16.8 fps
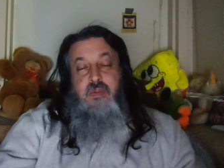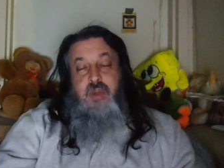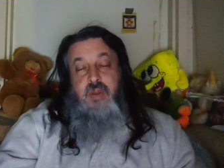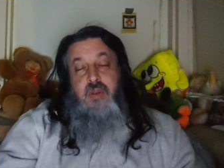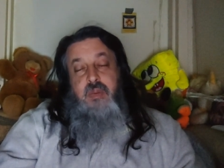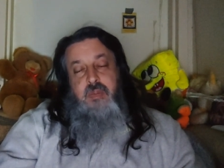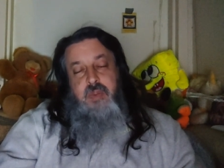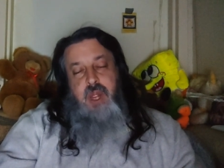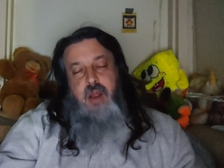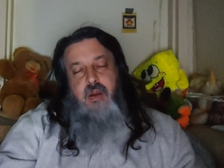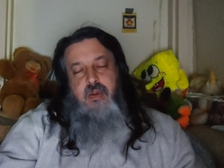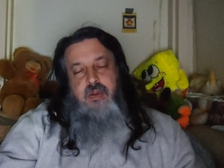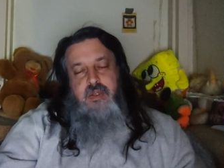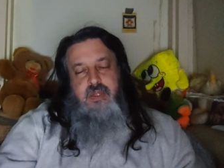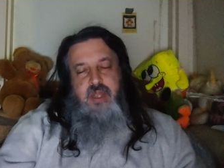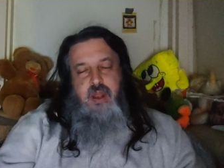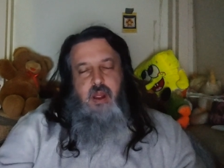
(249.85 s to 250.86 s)
Well, I
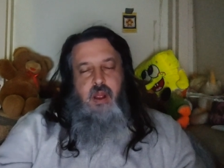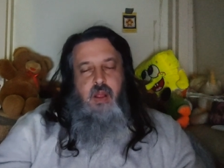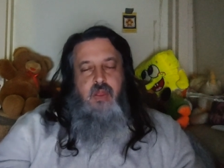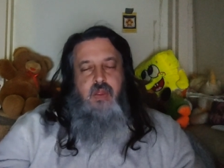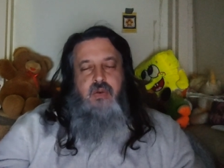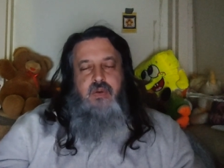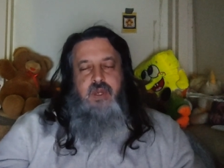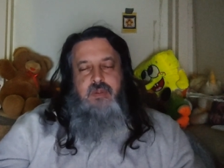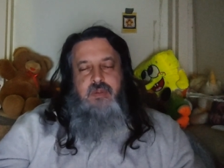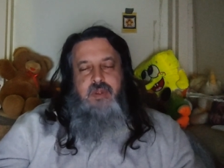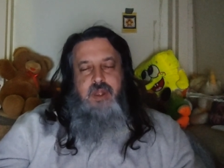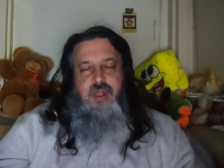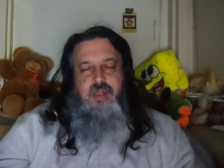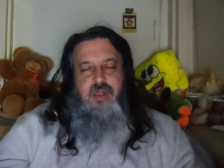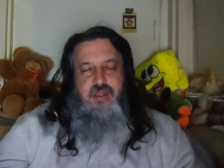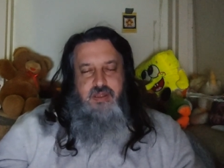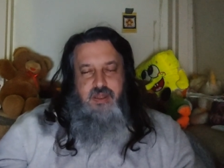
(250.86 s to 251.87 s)
would say all the dreams,
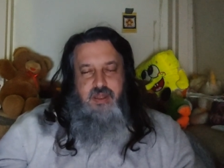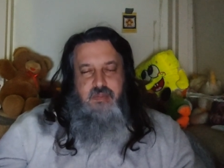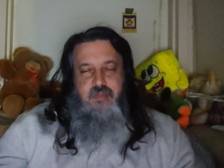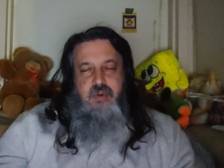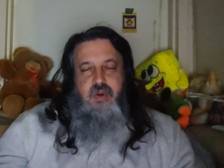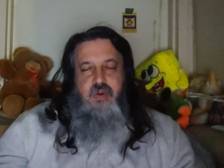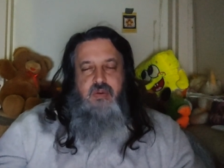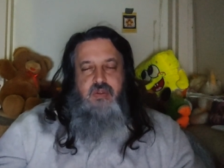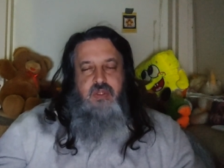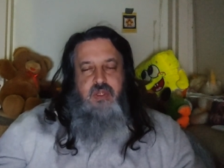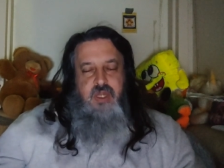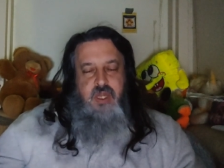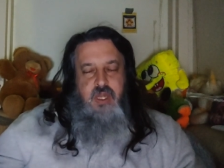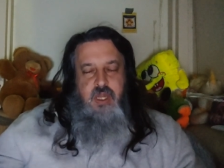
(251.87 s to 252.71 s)
not necessarily most.